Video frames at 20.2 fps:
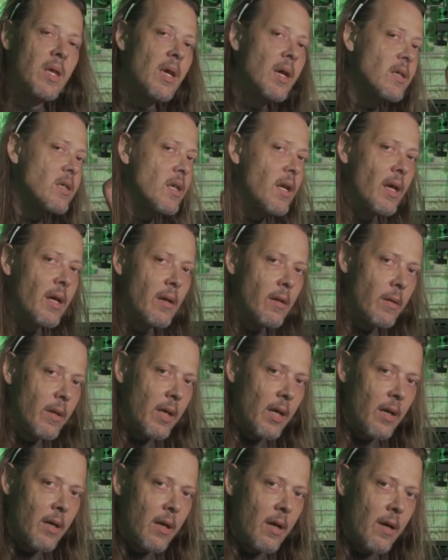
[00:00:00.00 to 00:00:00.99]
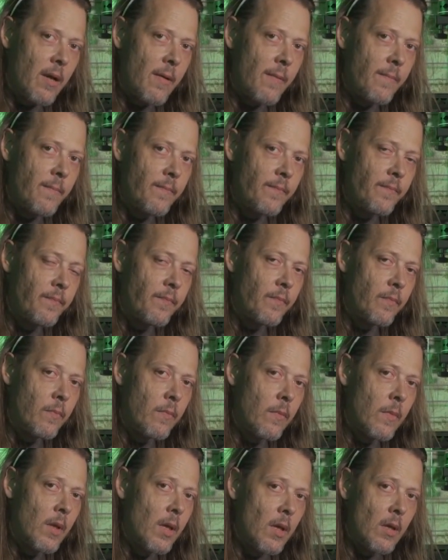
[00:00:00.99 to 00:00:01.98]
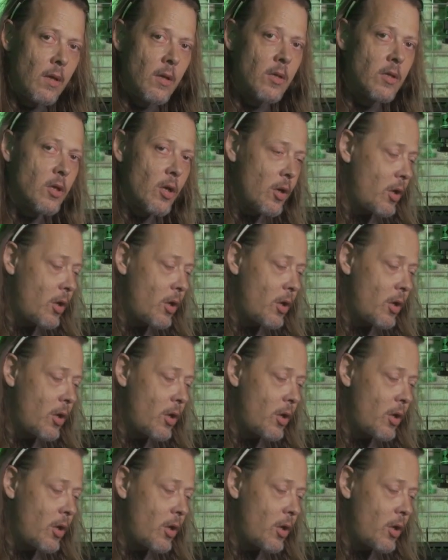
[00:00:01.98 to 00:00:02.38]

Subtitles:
yes light will kick on. So